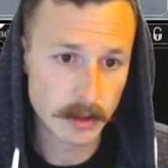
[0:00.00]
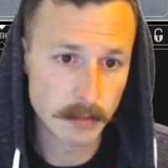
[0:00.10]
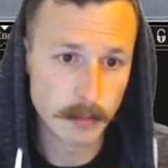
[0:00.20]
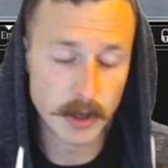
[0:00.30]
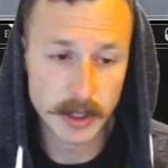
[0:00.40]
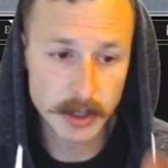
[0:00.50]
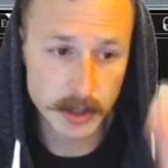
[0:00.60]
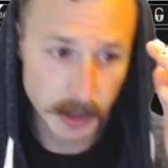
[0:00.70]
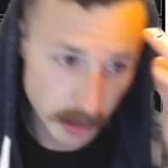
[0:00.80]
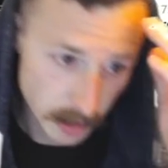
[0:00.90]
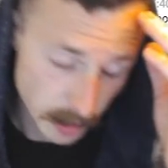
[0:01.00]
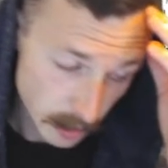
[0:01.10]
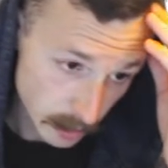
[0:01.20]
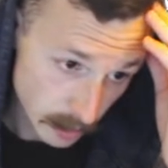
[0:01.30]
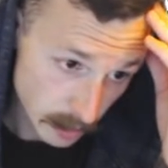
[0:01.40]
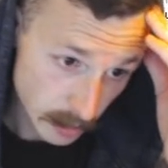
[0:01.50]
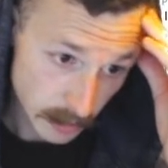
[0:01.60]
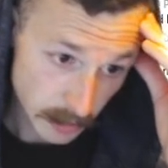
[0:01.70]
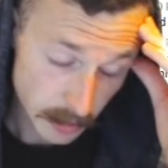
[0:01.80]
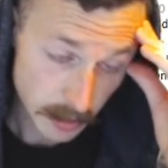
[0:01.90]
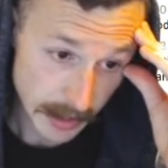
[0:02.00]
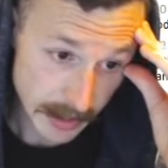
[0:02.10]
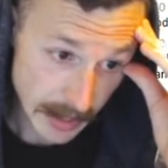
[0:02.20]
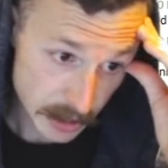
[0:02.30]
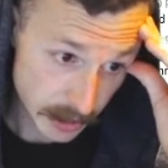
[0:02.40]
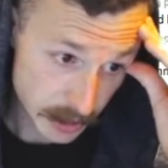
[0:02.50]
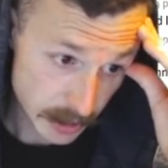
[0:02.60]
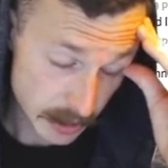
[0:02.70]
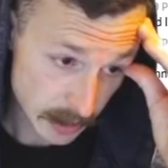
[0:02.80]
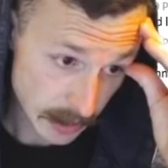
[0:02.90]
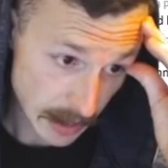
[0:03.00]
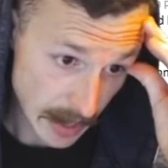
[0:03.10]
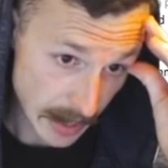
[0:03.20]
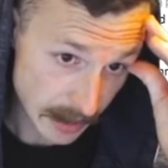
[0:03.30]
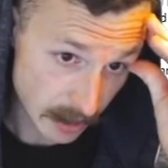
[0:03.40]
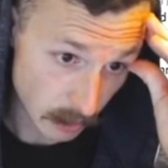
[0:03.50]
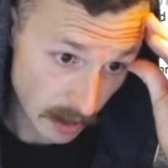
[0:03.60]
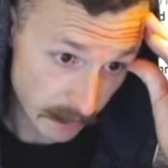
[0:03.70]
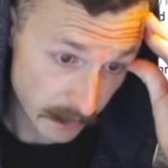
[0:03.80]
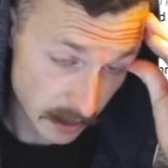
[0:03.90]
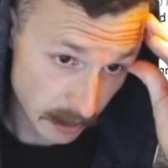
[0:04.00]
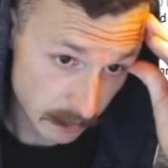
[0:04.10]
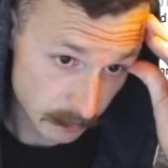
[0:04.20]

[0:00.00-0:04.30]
Burning Tree. I can actually just kind of go off here.